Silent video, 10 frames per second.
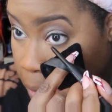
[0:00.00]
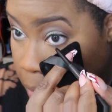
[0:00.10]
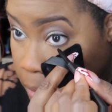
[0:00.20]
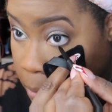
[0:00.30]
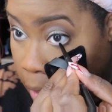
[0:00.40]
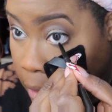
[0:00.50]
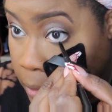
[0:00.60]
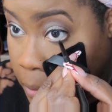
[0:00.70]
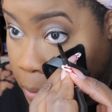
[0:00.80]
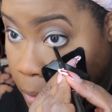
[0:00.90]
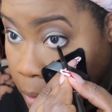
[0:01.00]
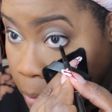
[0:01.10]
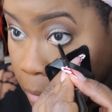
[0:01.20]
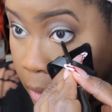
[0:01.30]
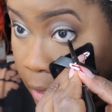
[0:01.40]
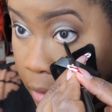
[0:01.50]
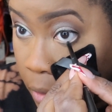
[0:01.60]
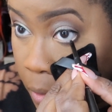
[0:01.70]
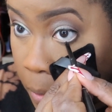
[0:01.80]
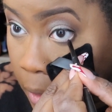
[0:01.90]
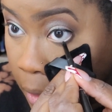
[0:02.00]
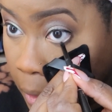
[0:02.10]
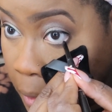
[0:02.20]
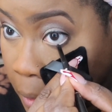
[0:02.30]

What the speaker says: on the bottom, but not the whole way.